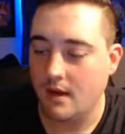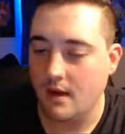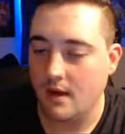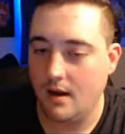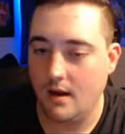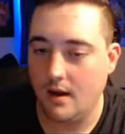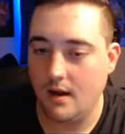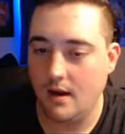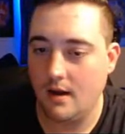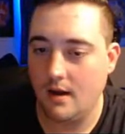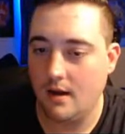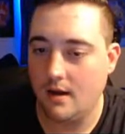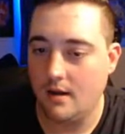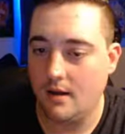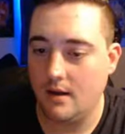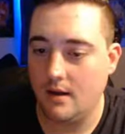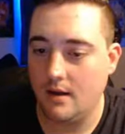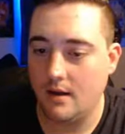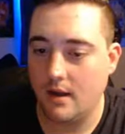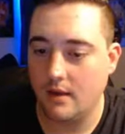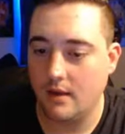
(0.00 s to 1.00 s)

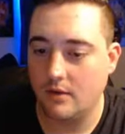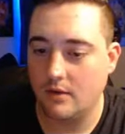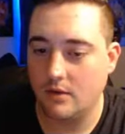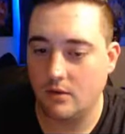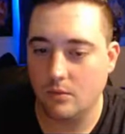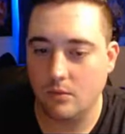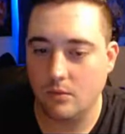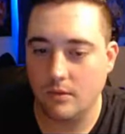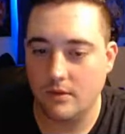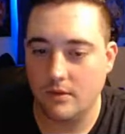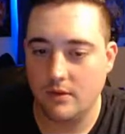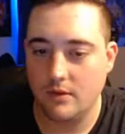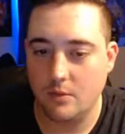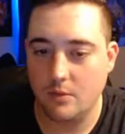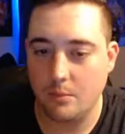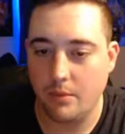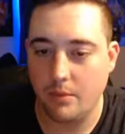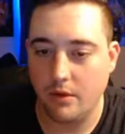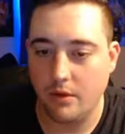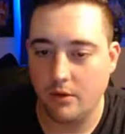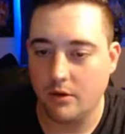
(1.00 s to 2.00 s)
Okay, so what's this, a
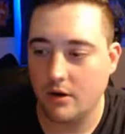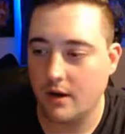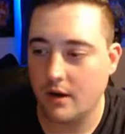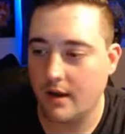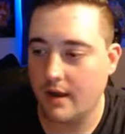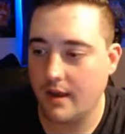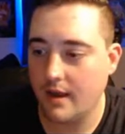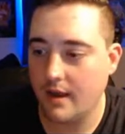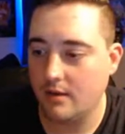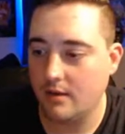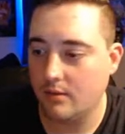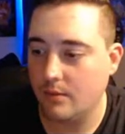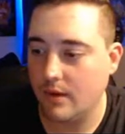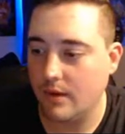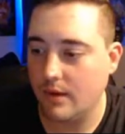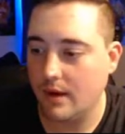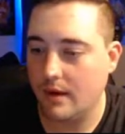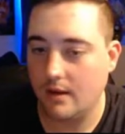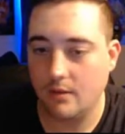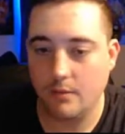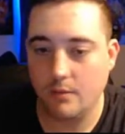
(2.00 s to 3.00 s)
builder? I guess we
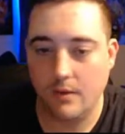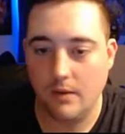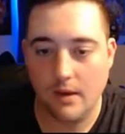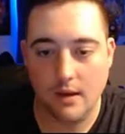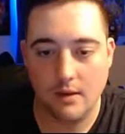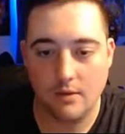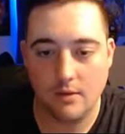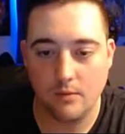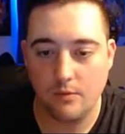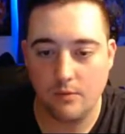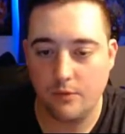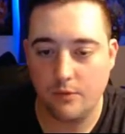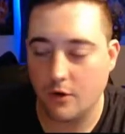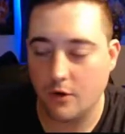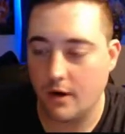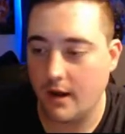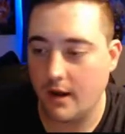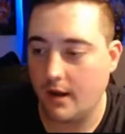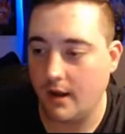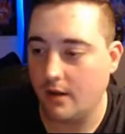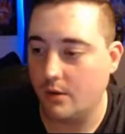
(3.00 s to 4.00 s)
got some
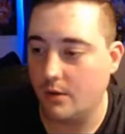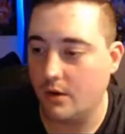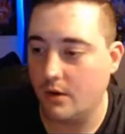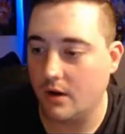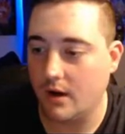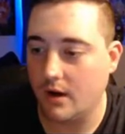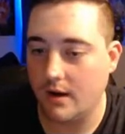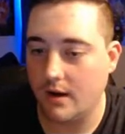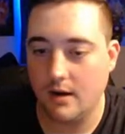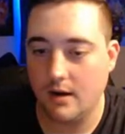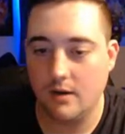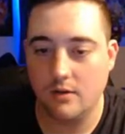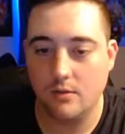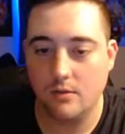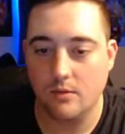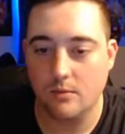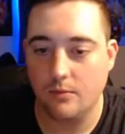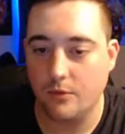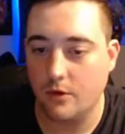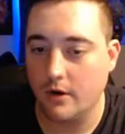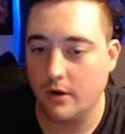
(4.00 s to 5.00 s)
Fortnite going on here, some
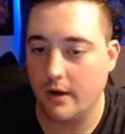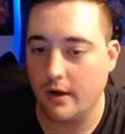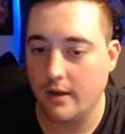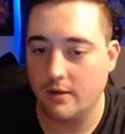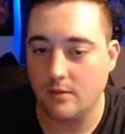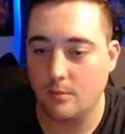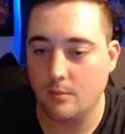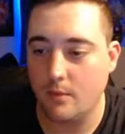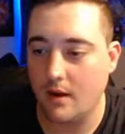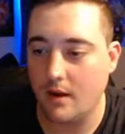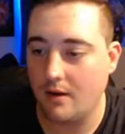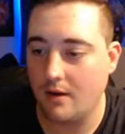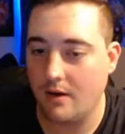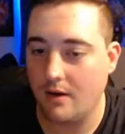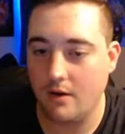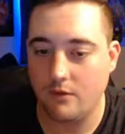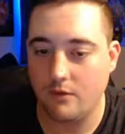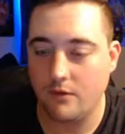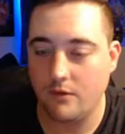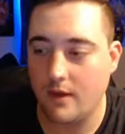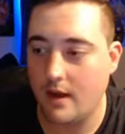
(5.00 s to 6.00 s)
Fortnite, some
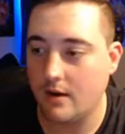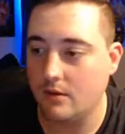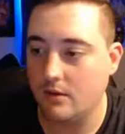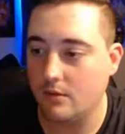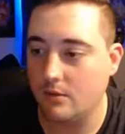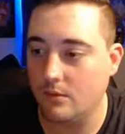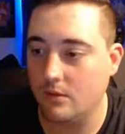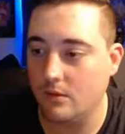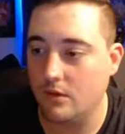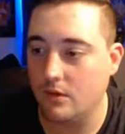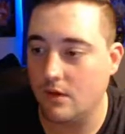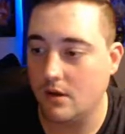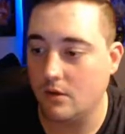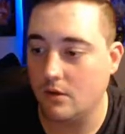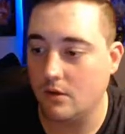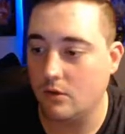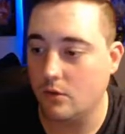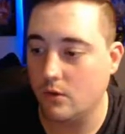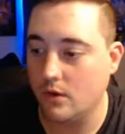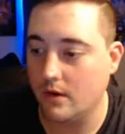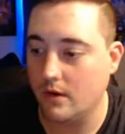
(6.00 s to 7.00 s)
Minecraft action with
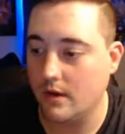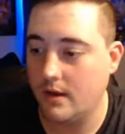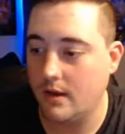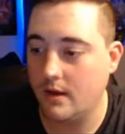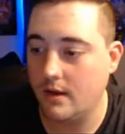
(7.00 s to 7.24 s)
Torque.